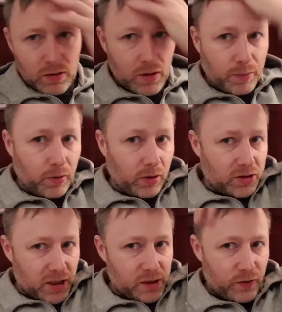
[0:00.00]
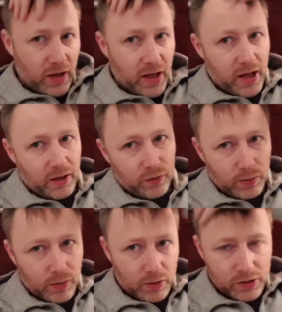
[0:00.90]
Do apologise for the hair. I've
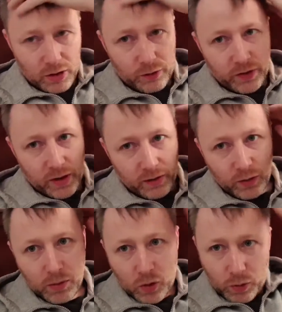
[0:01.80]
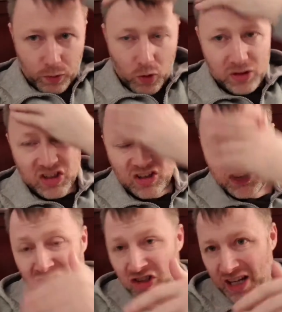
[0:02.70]
normally got stuff in it. I've normally got
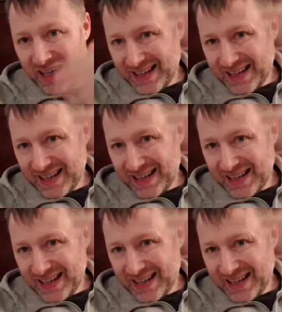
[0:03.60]
products.